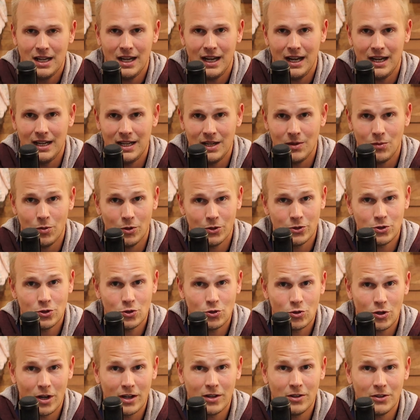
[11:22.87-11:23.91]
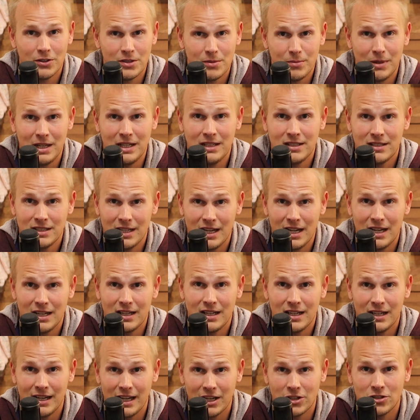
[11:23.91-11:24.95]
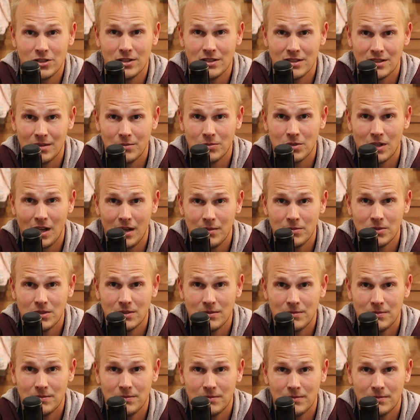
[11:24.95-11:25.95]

and it will struggle to maintain connection sometimes.